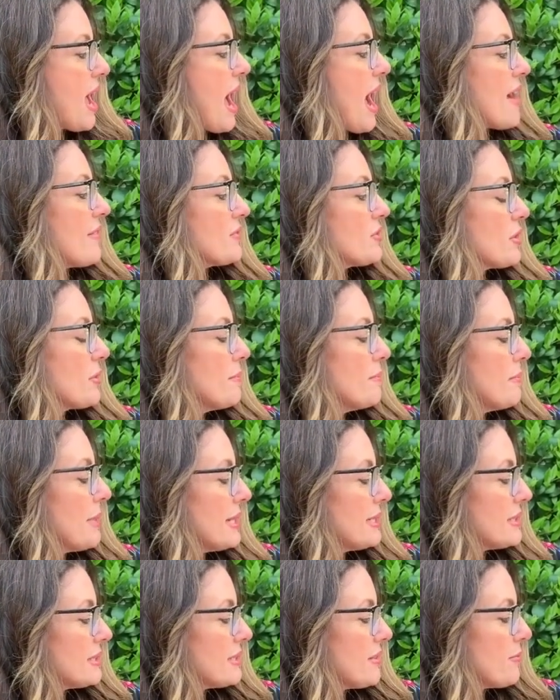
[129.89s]
After
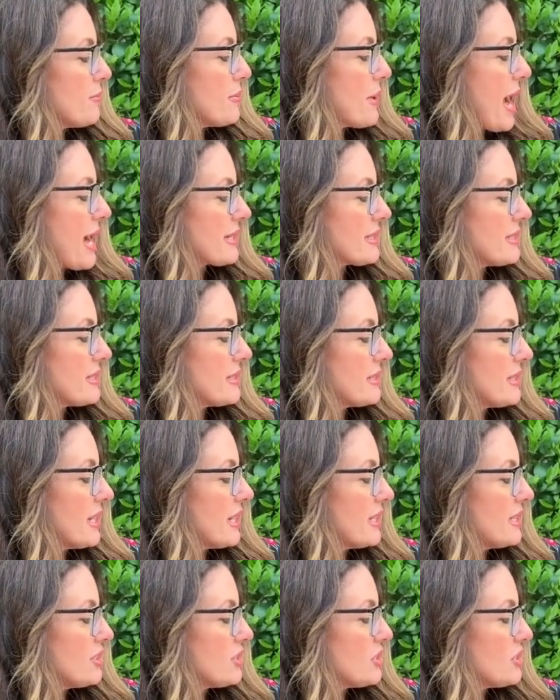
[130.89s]
months of practicing,